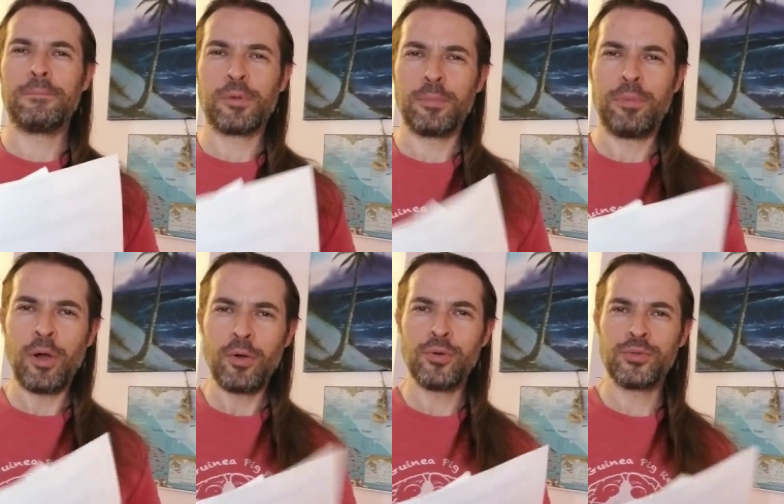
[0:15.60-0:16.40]

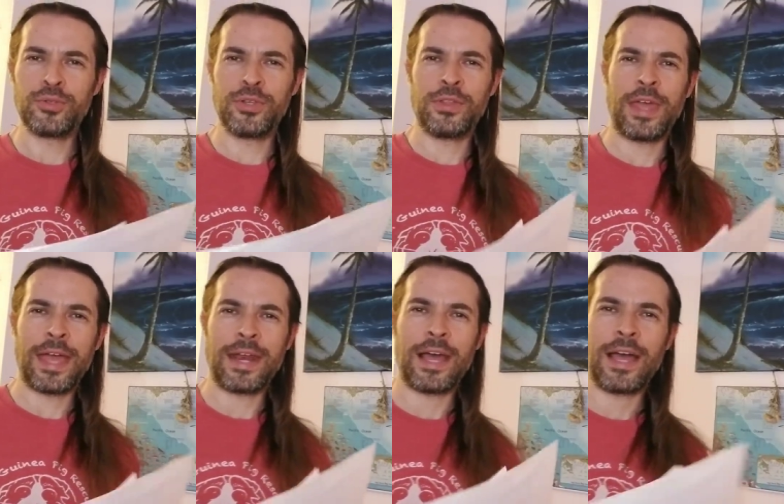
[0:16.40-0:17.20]
proposed
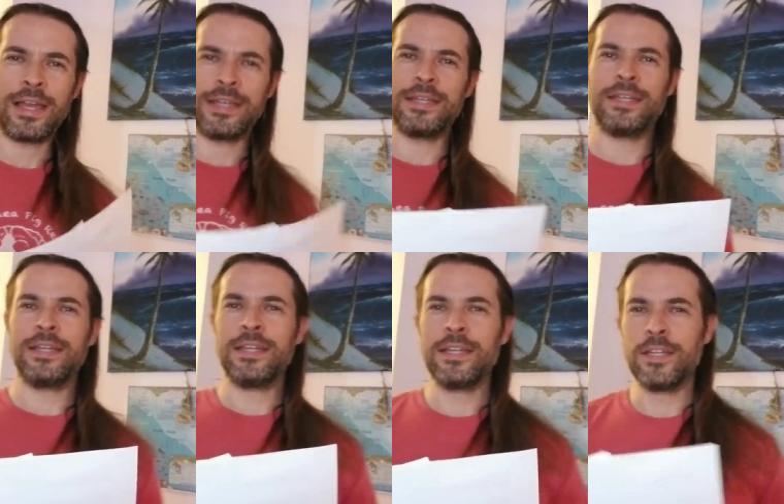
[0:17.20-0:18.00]
that I
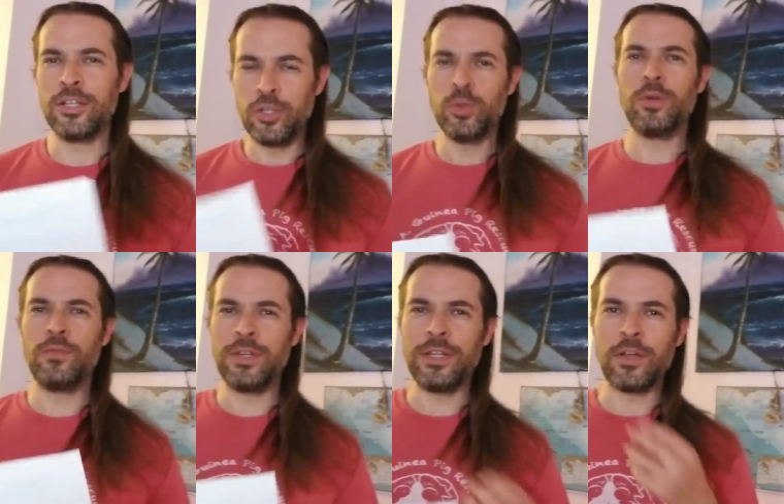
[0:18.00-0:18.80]
do a
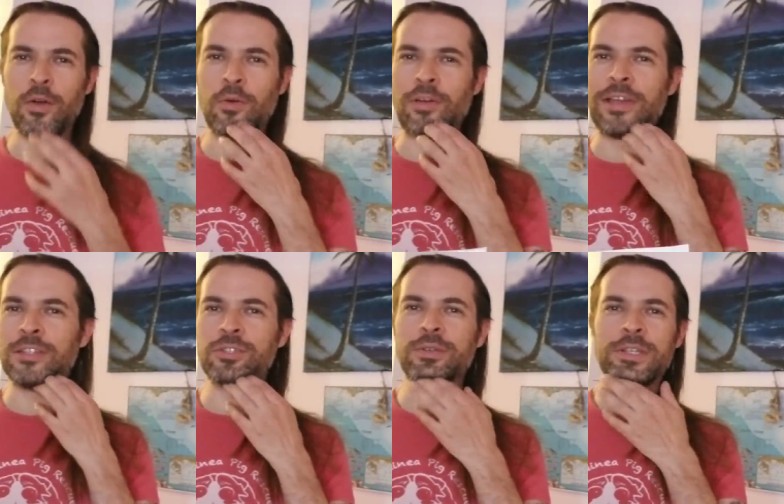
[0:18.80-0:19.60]
video
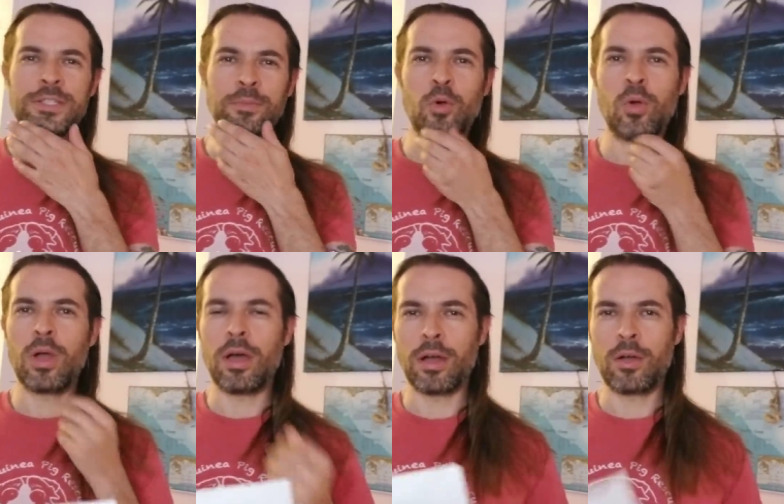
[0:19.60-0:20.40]
answering some
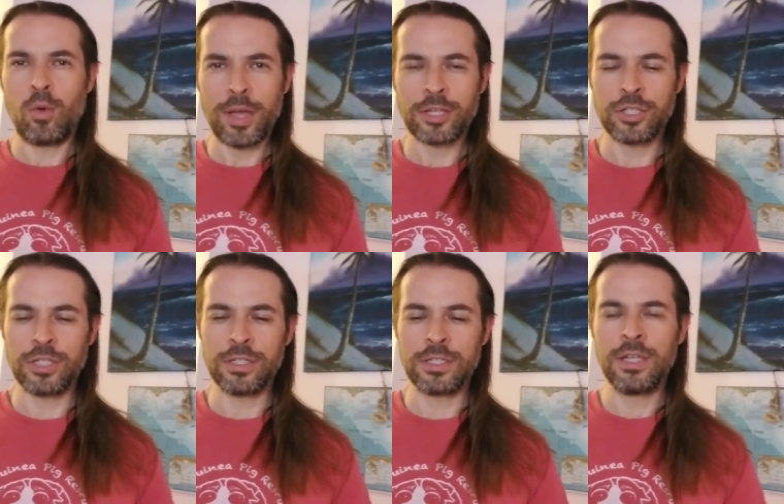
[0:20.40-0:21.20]
uh,
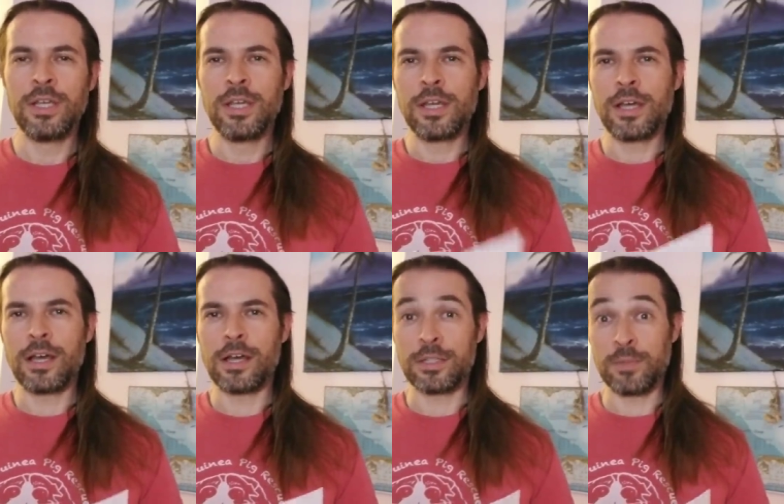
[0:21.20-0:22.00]
questions,
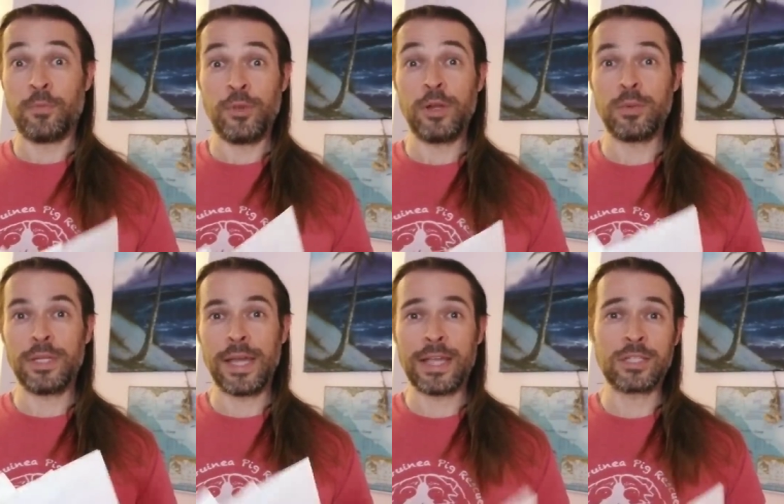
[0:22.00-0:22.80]
uh, some
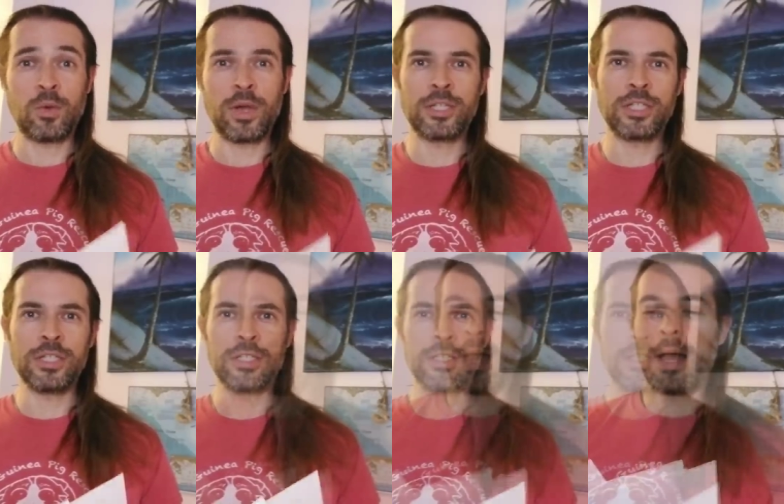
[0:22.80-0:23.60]
frequently asked
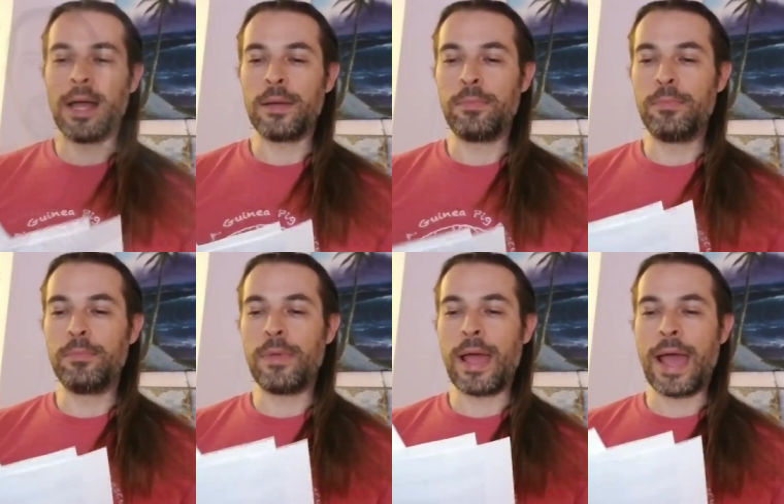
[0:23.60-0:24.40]
questions. I
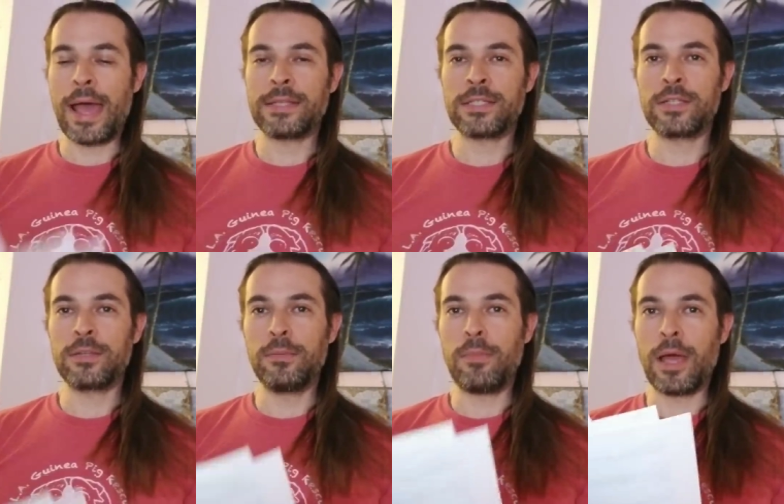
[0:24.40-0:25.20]
asked
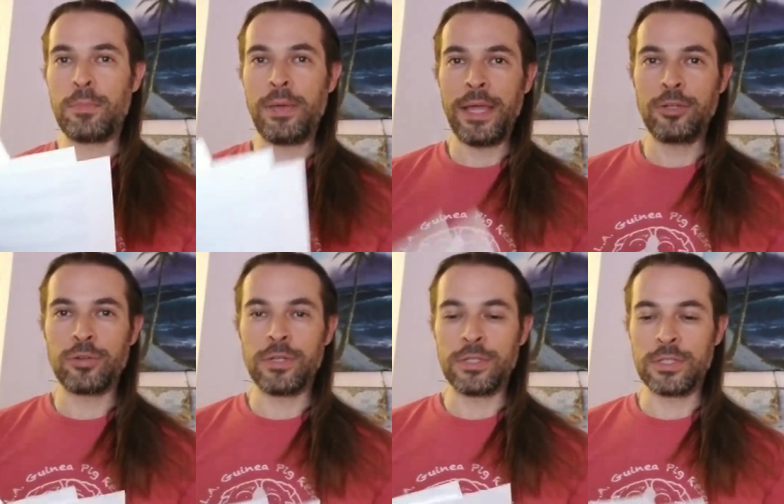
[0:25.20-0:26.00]
my
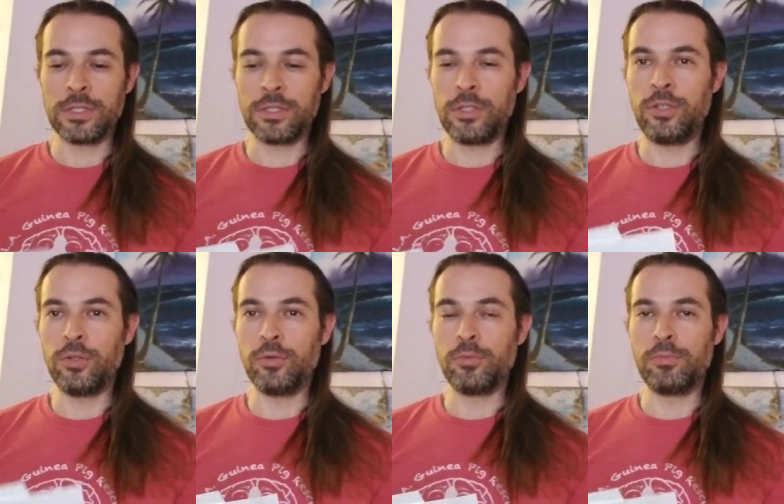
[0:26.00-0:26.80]
patrons
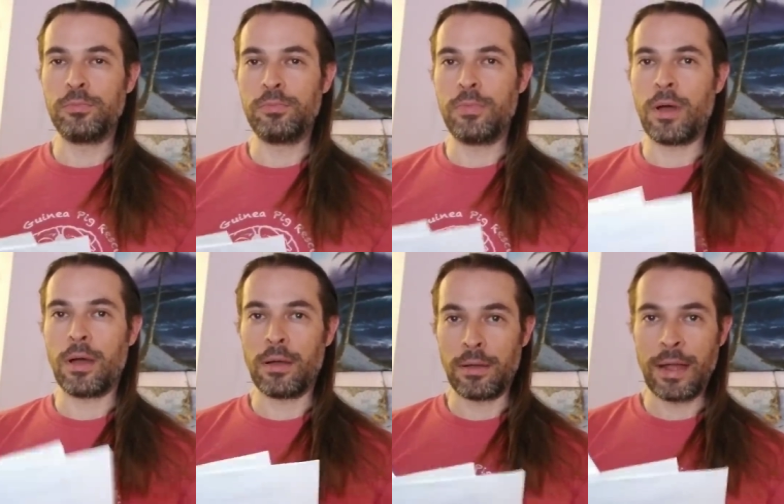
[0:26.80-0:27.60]
to
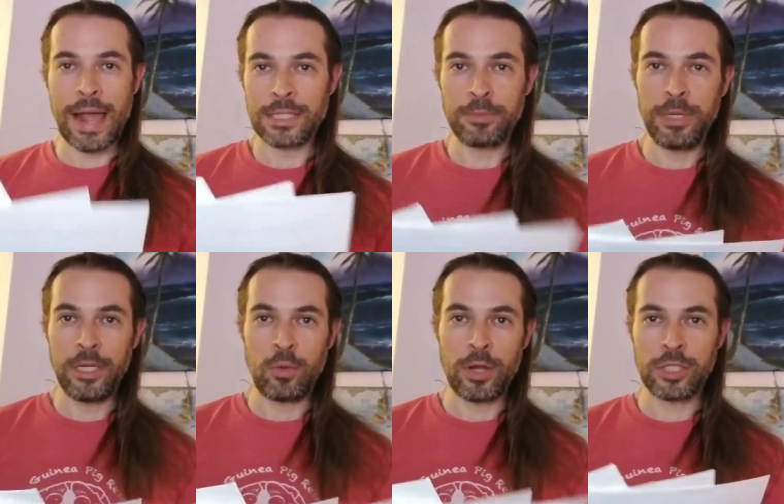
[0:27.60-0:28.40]
uh, ask me
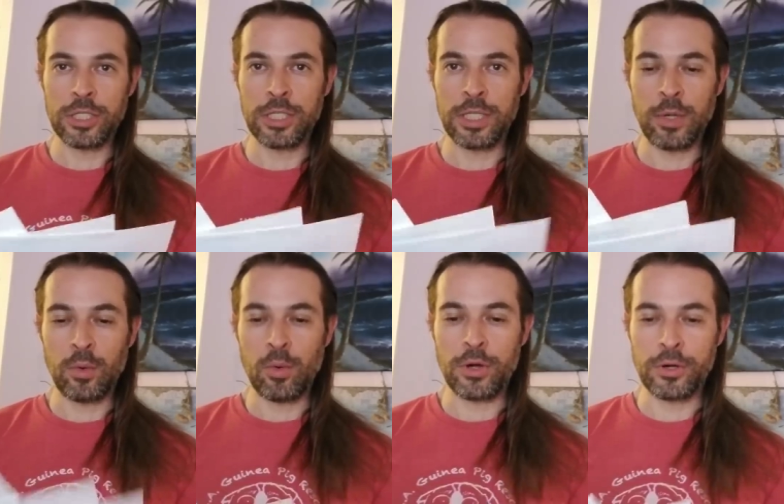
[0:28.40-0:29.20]
any questions that they
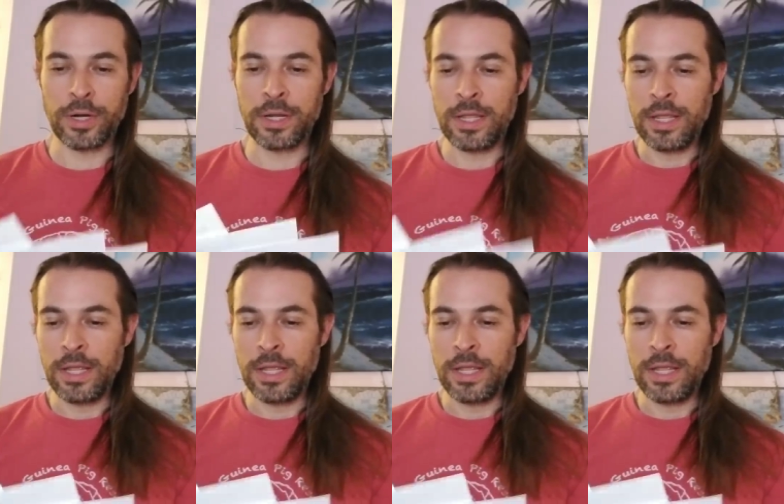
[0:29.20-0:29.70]
were wondering